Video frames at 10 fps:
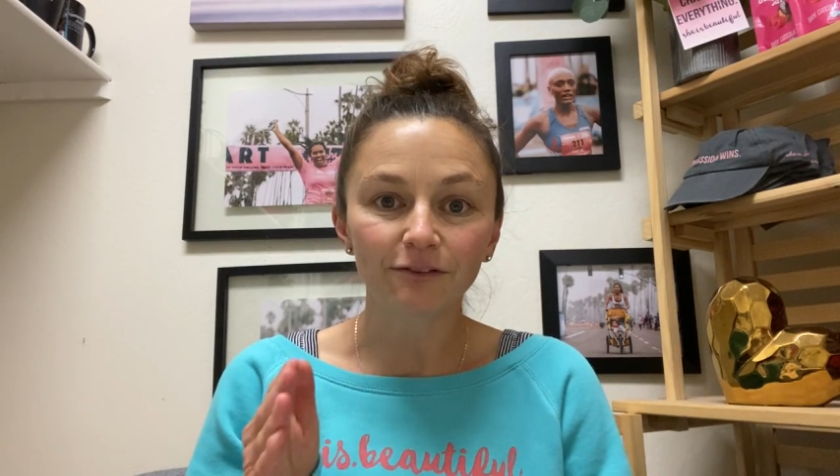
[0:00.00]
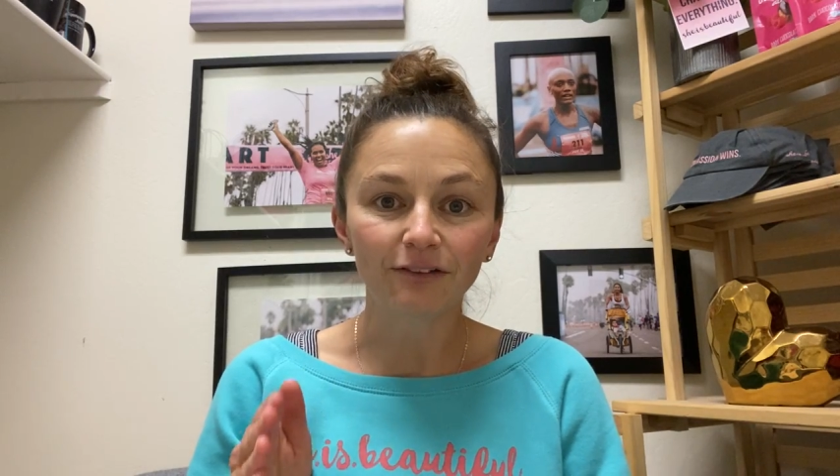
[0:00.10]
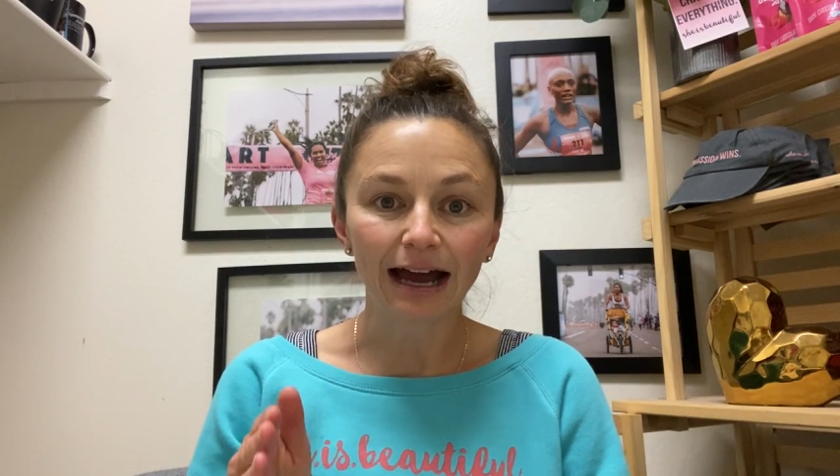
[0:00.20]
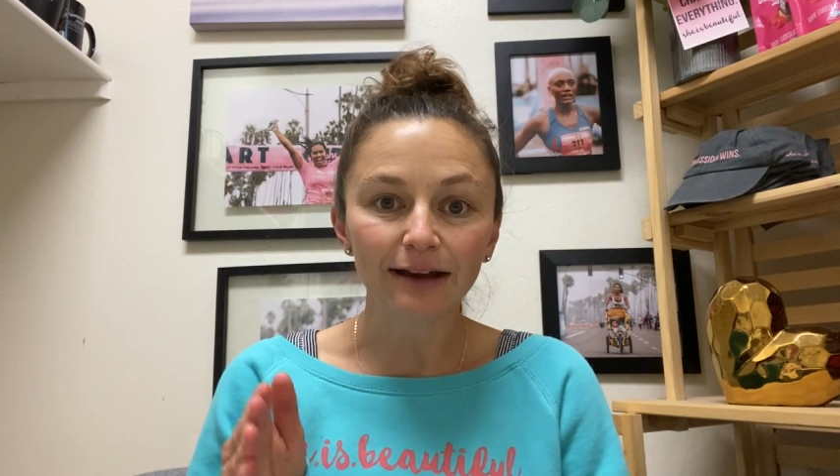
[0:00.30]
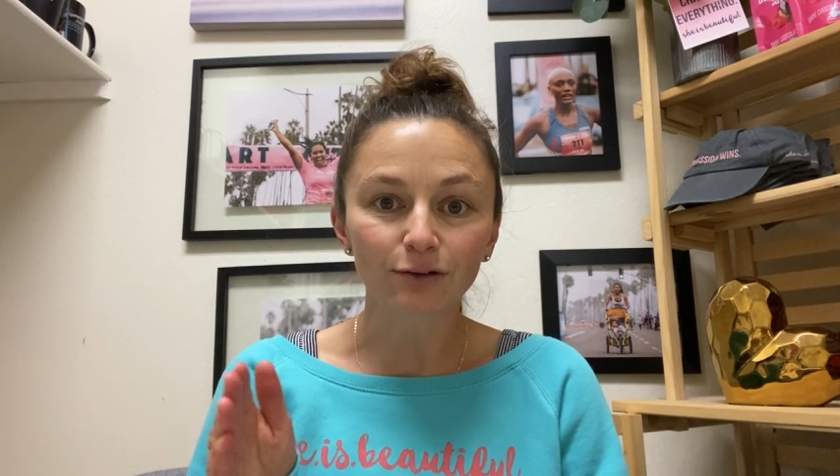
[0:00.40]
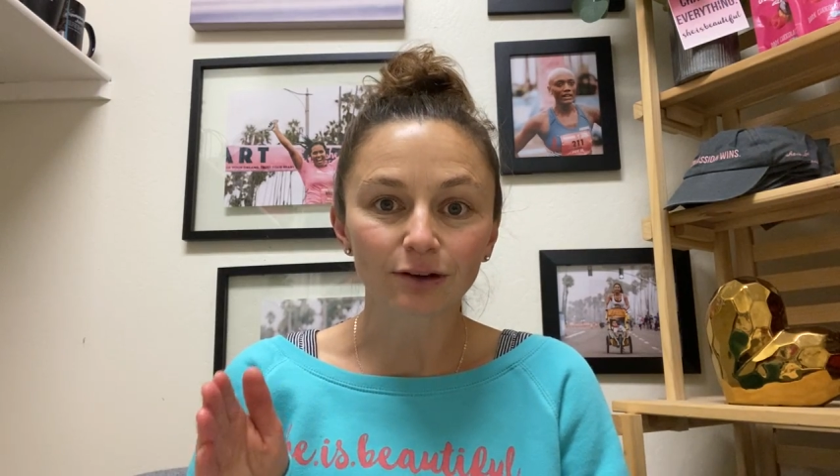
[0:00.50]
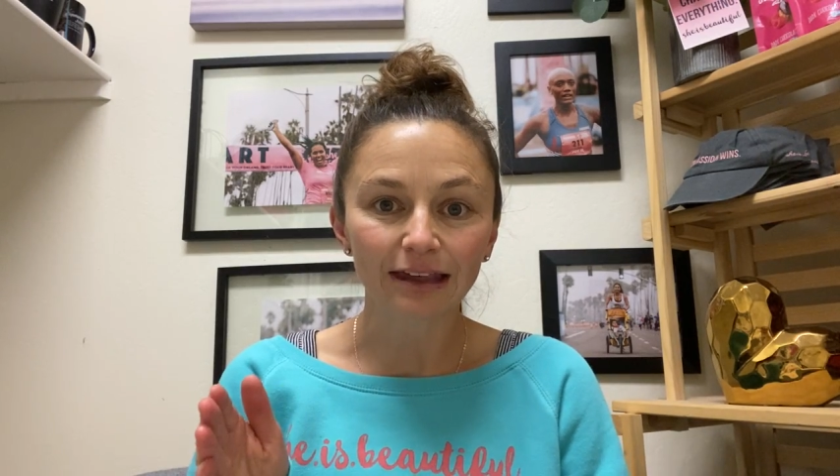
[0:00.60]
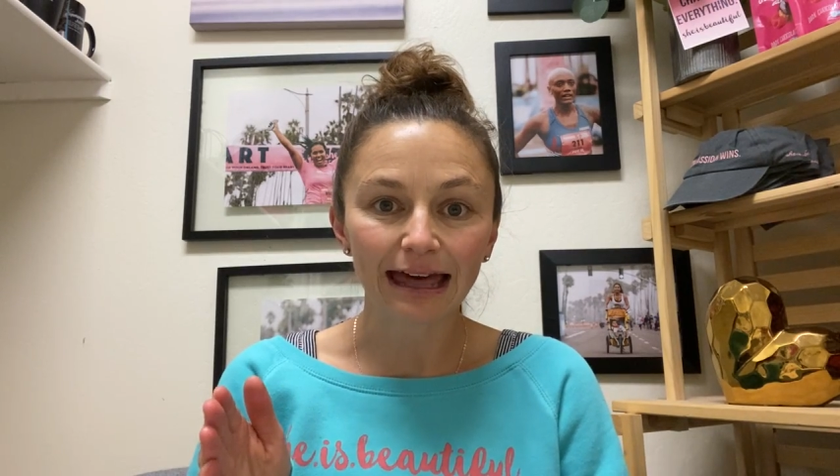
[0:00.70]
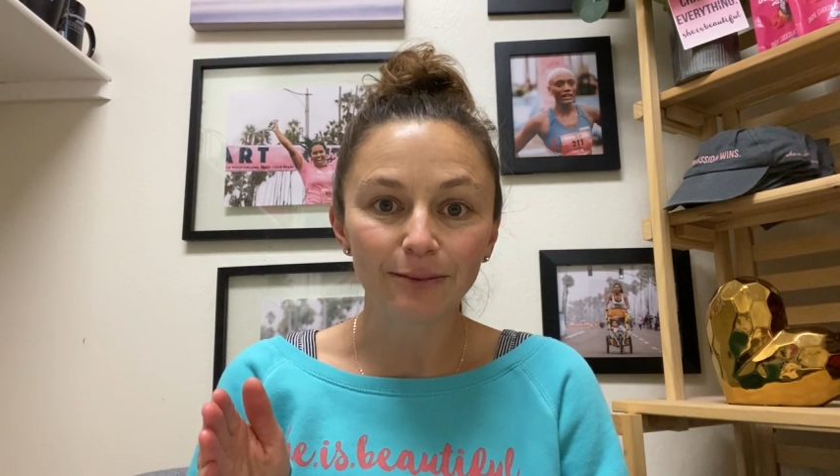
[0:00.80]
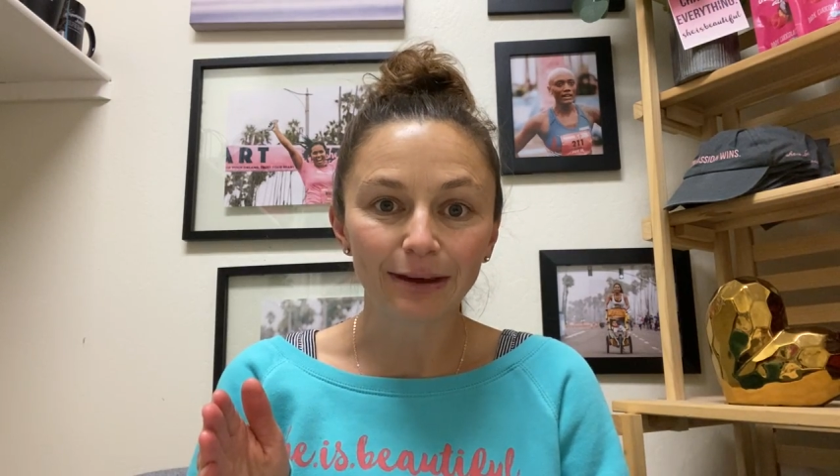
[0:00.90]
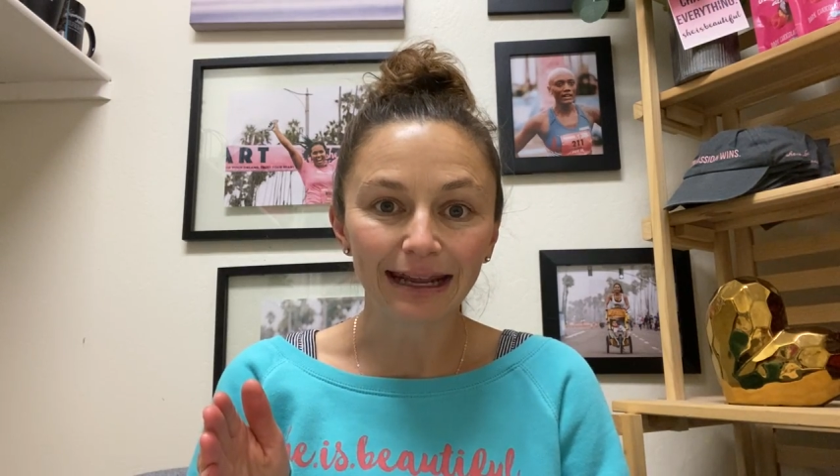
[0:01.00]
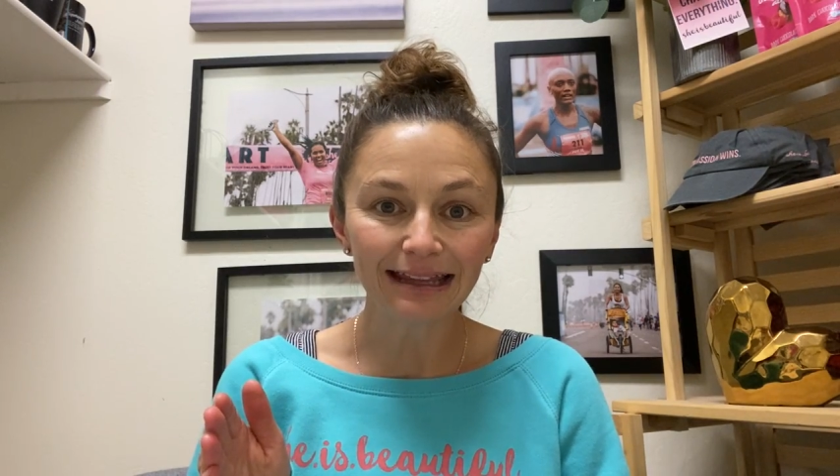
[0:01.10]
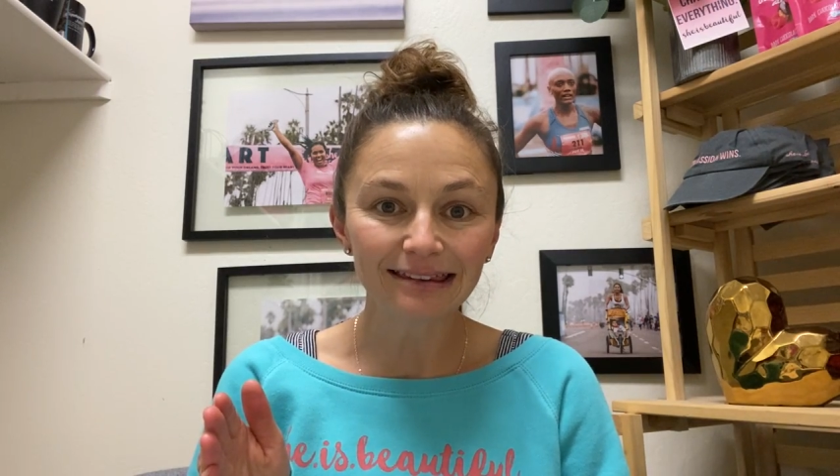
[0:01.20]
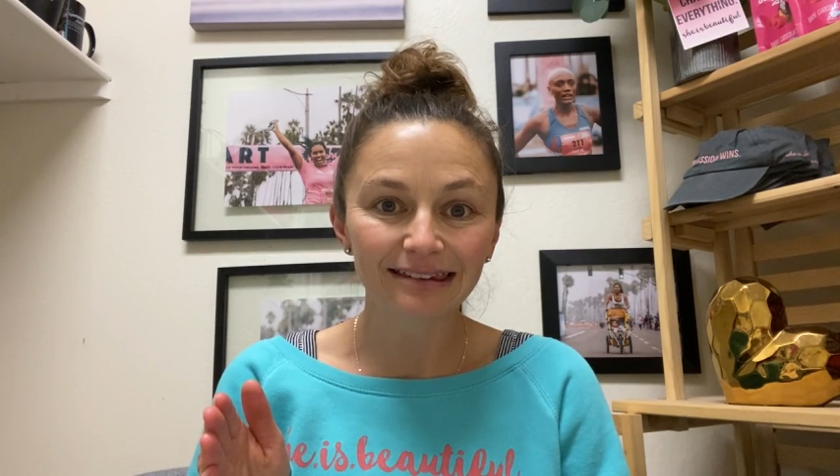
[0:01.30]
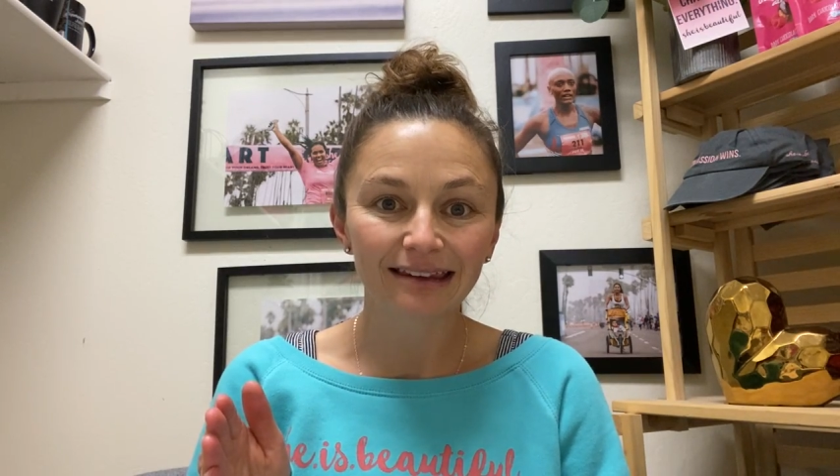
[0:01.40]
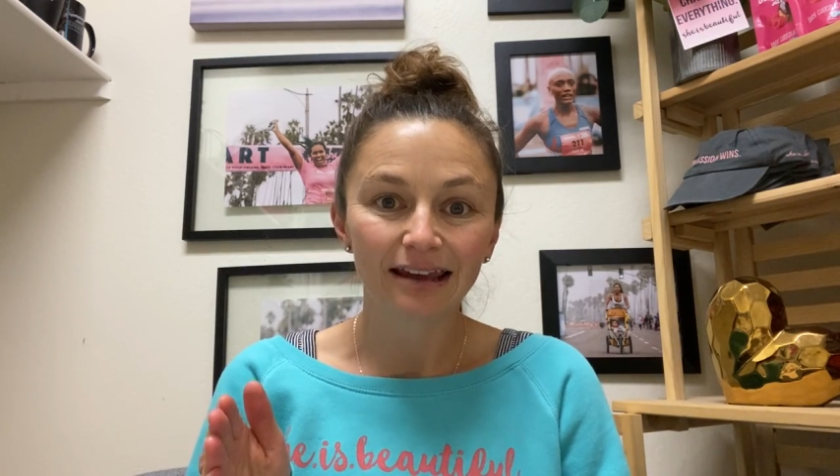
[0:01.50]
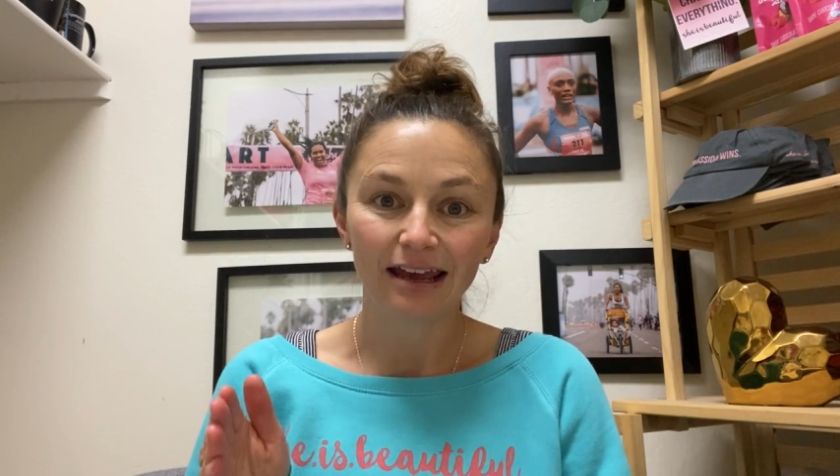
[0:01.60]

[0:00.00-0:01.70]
5 or 10 minutes.